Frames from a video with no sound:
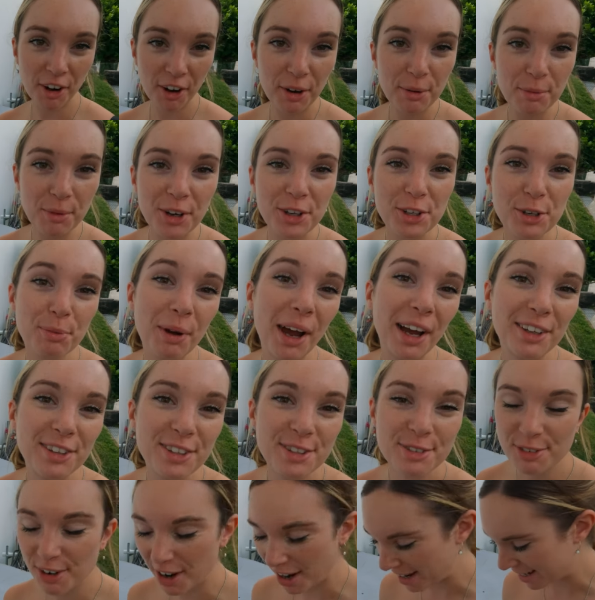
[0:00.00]
very much about
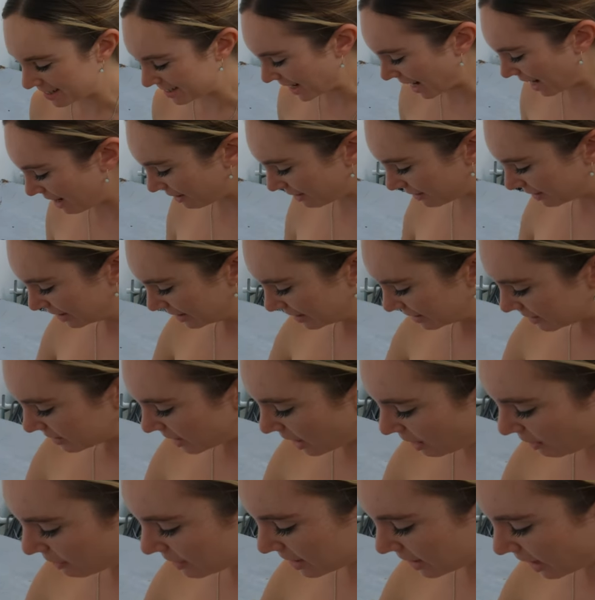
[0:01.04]
to find out.
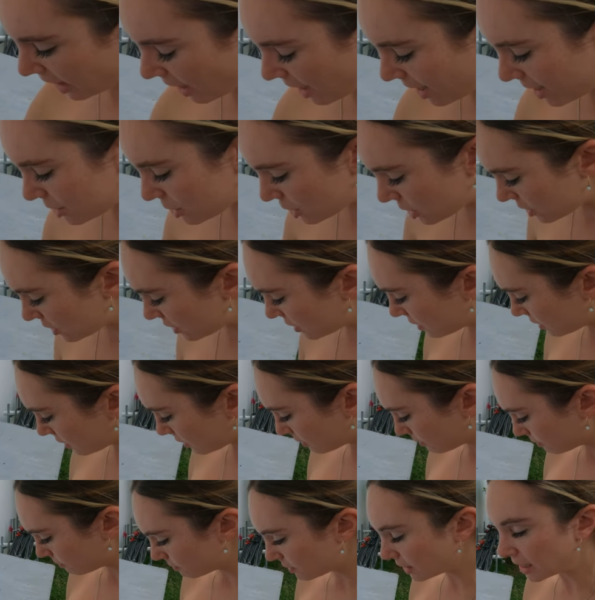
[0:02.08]
No, I just
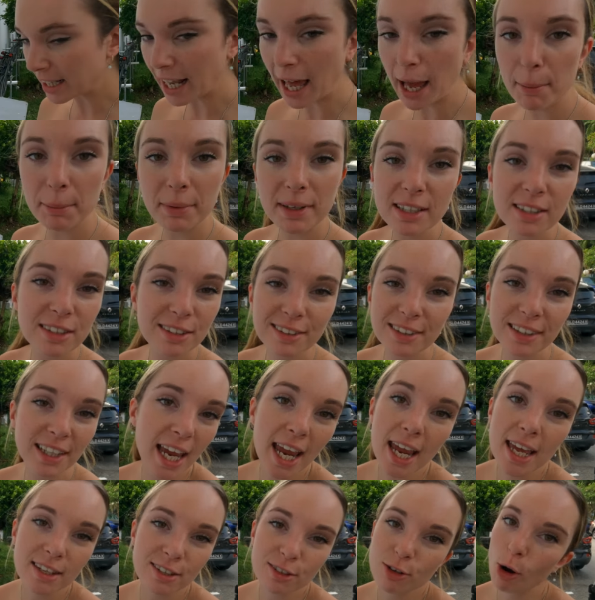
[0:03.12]
lamb is,
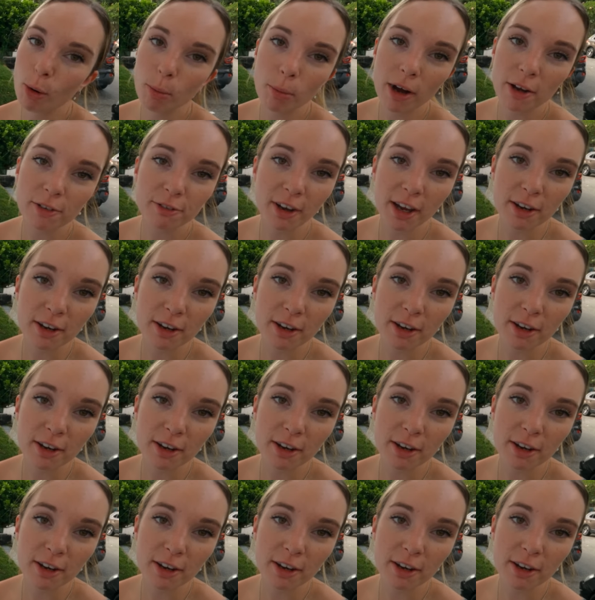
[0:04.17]
is not my